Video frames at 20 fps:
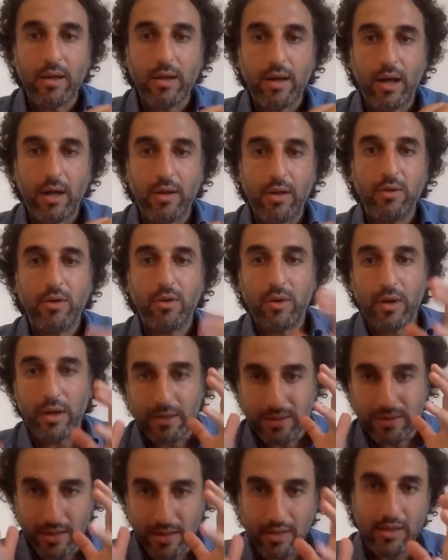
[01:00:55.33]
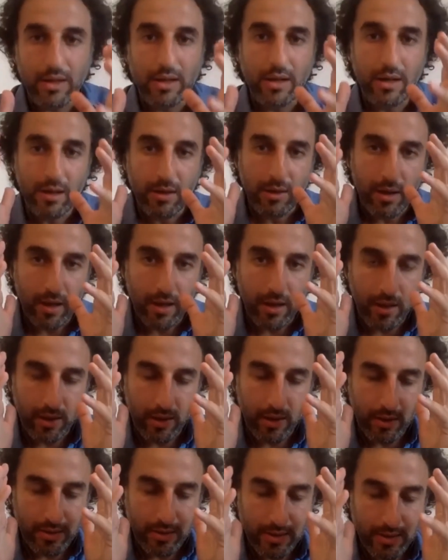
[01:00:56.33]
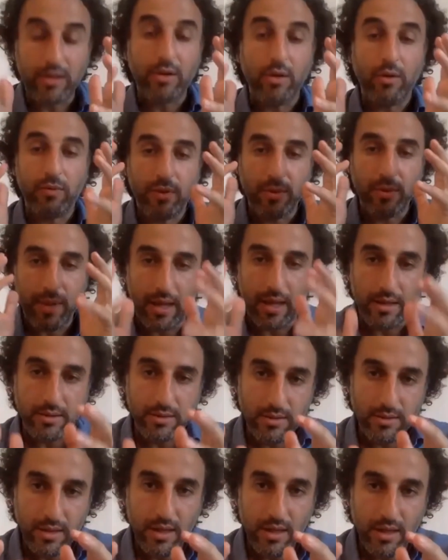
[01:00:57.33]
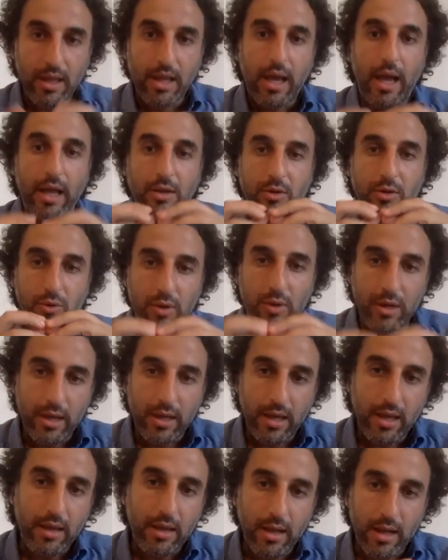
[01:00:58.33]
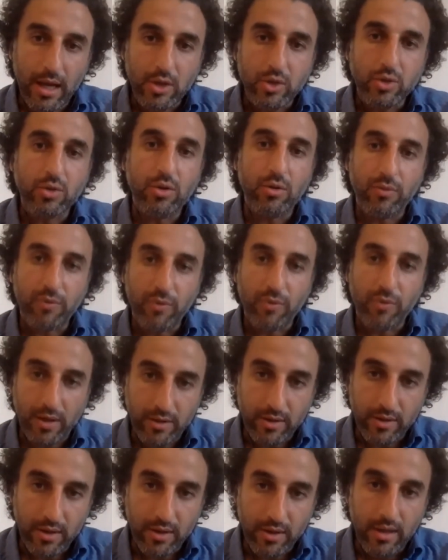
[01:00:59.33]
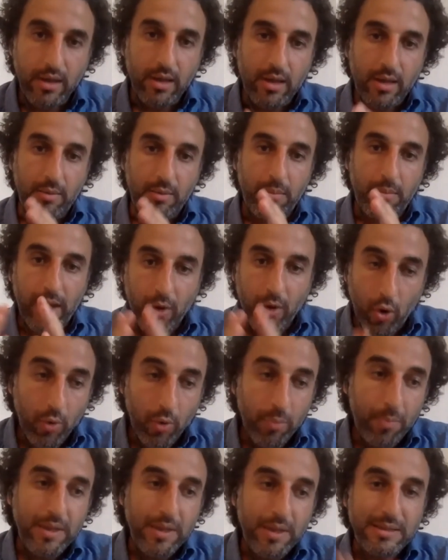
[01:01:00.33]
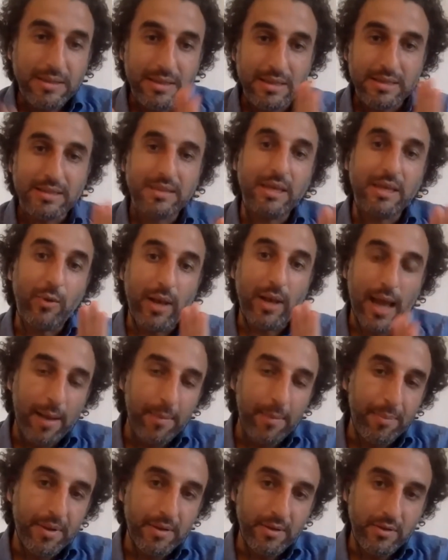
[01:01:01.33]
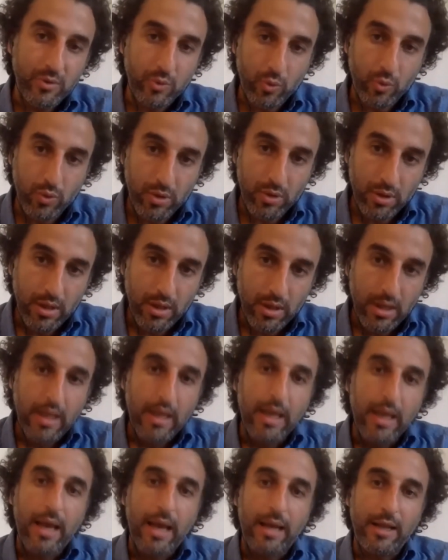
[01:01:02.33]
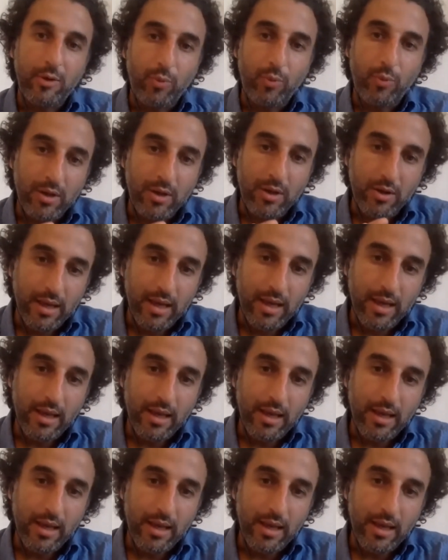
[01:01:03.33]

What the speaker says: under a single set of demands and to create a national front. My hope is this thing will happen soon, and it will create,